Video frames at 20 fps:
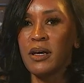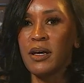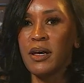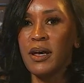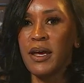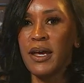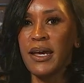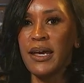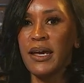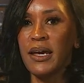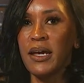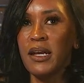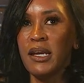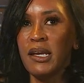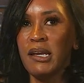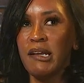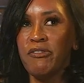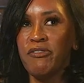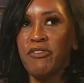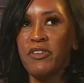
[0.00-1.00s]
And
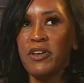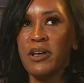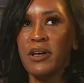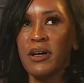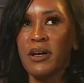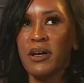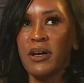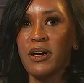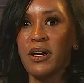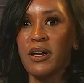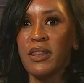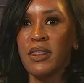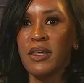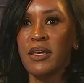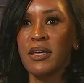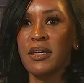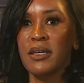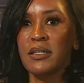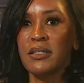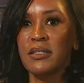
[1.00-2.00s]
Nivea, I
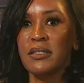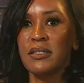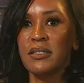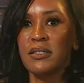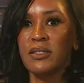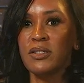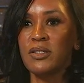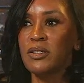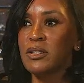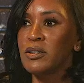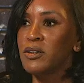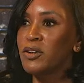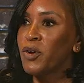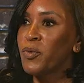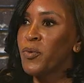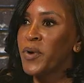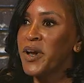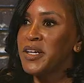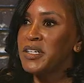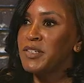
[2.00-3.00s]
think, is Lil
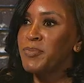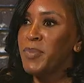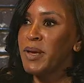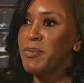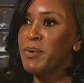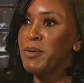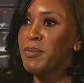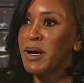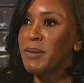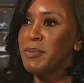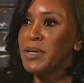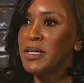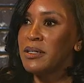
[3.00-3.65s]
Wayne's baby mama.